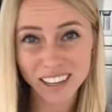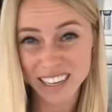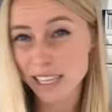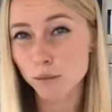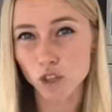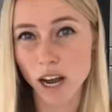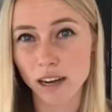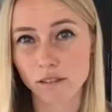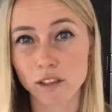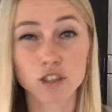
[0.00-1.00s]
of like keep
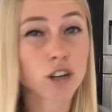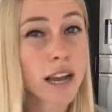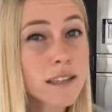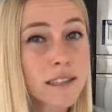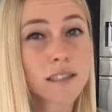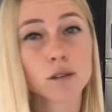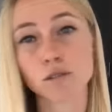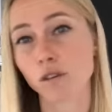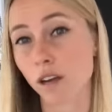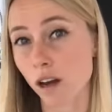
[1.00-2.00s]
track of the trends and see what's
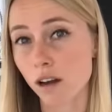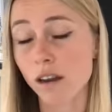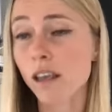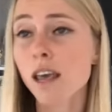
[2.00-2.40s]
going on.